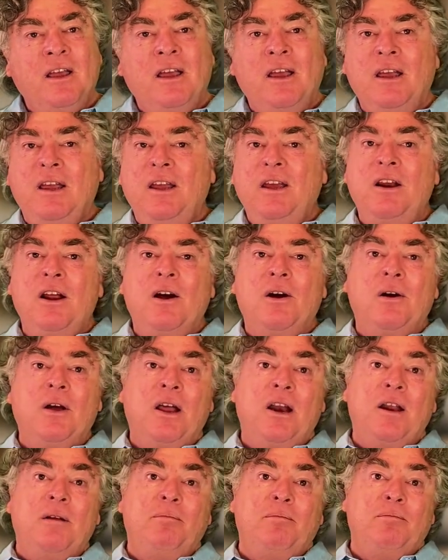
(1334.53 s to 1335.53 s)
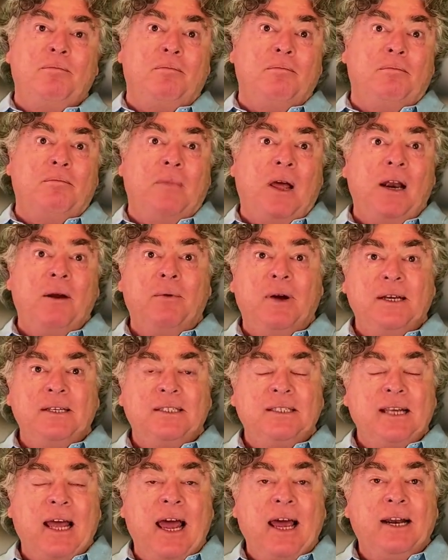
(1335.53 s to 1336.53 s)
You know, and in many ways,
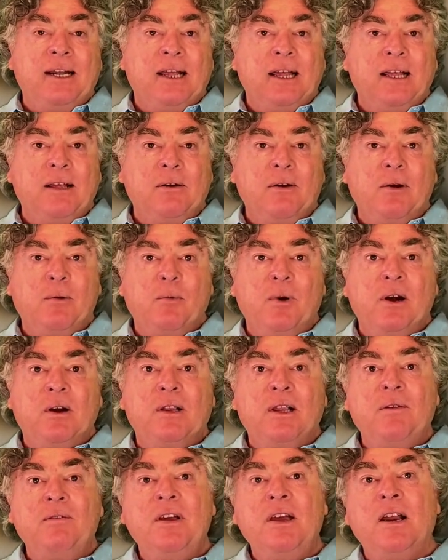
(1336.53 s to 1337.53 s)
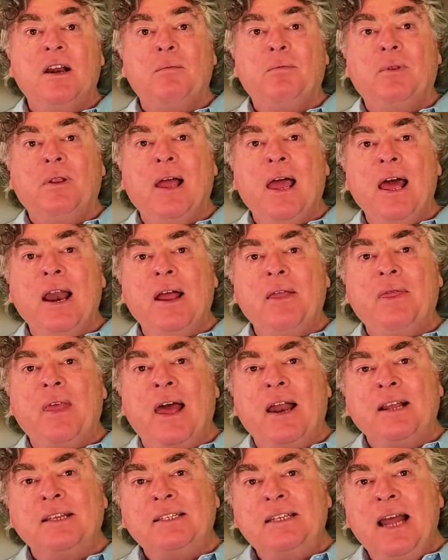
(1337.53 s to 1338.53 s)
sadly, we are living in a planet
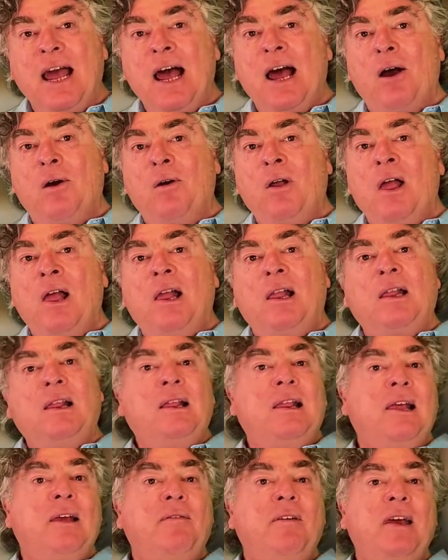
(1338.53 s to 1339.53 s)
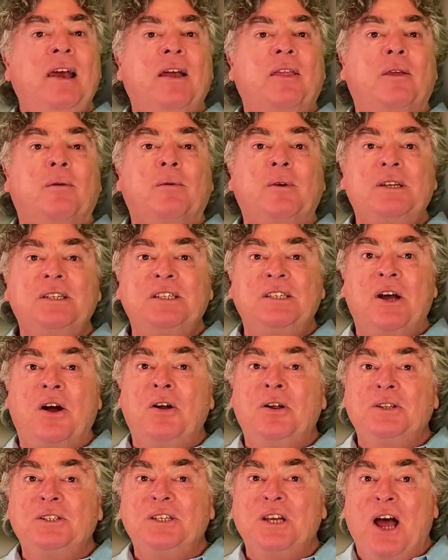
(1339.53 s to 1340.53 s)
that is now living at the
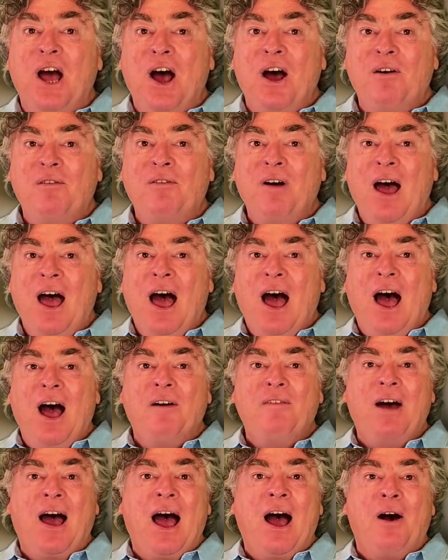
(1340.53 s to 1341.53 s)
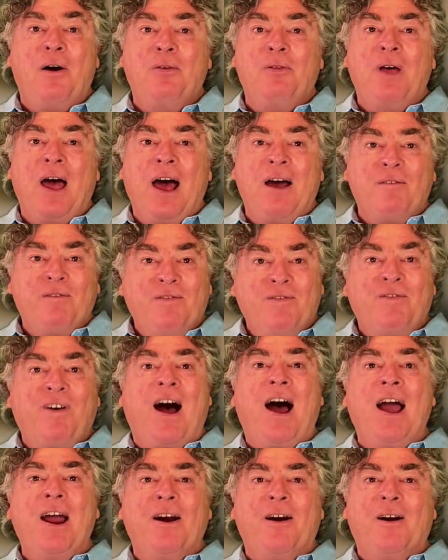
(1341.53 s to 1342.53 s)
results of how that
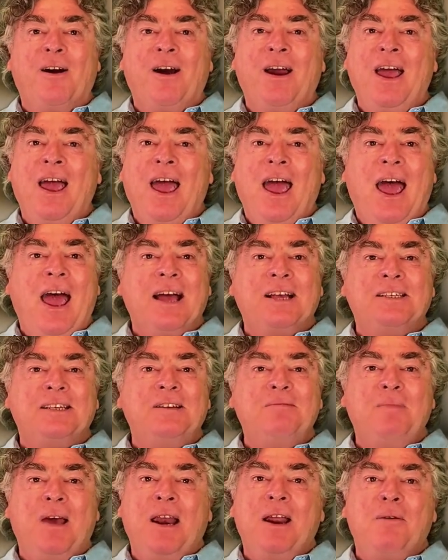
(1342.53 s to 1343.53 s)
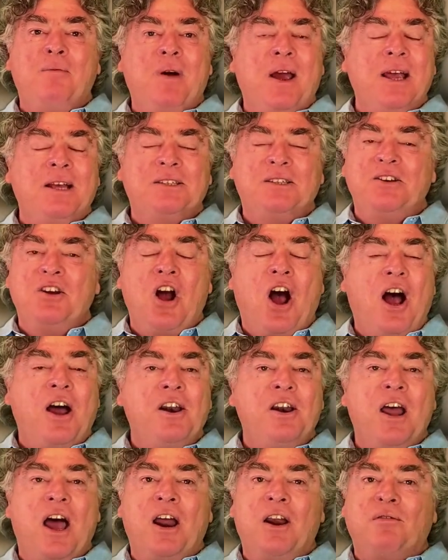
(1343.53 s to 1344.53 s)
fire has in many ways
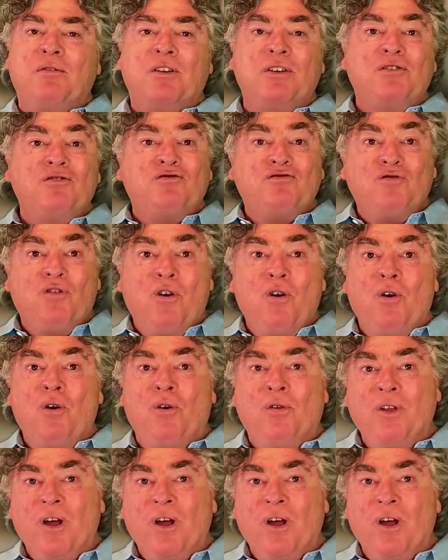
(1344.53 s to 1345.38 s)
gotten out of control,